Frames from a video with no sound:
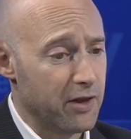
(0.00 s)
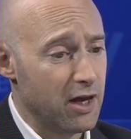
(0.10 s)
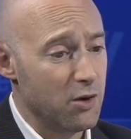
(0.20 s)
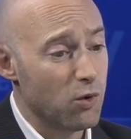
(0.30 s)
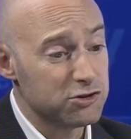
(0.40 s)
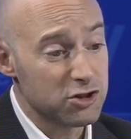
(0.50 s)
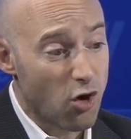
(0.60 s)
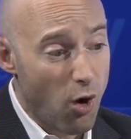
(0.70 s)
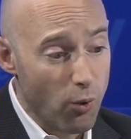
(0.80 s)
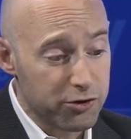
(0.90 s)
It wasn't
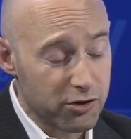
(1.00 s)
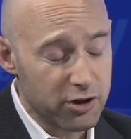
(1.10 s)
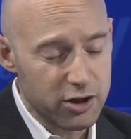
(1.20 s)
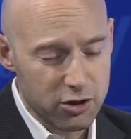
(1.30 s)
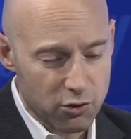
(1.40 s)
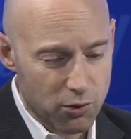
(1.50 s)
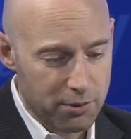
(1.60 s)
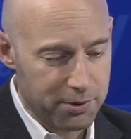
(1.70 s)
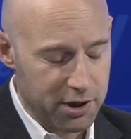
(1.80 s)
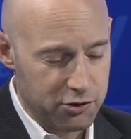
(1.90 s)
always, you don't want
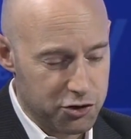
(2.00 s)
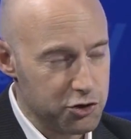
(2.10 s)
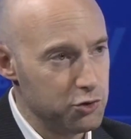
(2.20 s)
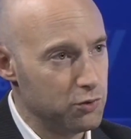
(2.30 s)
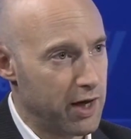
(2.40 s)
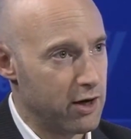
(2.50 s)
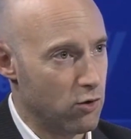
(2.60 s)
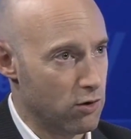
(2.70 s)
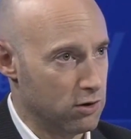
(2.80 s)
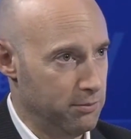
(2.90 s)
to be too
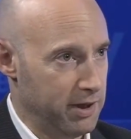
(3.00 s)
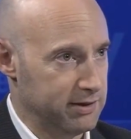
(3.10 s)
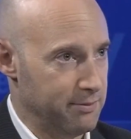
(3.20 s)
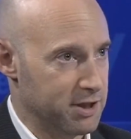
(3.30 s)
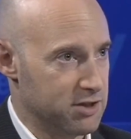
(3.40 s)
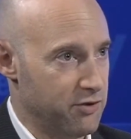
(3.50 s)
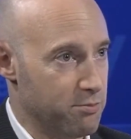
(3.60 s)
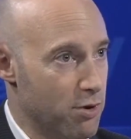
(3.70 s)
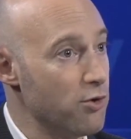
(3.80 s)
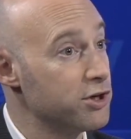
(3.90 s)
categorical about that, because if
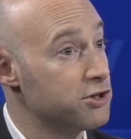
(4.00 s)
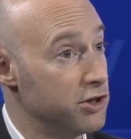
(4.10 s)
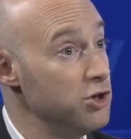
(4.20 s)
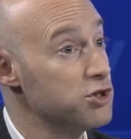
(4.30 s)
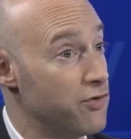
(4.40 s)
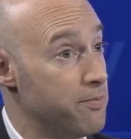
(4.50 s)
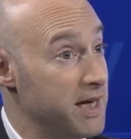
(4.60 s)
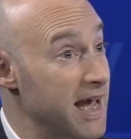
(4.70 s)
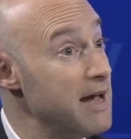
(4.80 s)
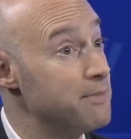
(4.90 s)
it broke into the news, if it
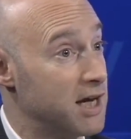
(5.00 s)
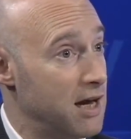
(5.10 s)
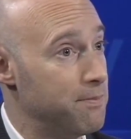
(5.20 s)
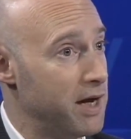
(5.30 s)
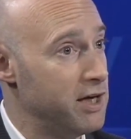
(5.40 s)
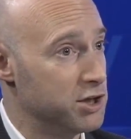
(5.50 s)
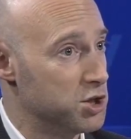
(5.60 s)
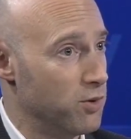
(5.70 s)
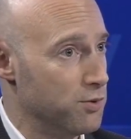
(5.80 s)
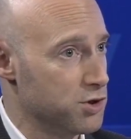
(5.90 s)
became a campaign
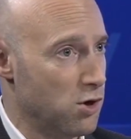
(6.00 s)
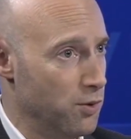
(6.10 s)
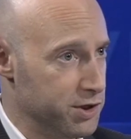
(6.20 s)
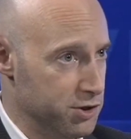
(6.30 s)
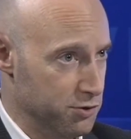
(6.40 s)
issue, it was always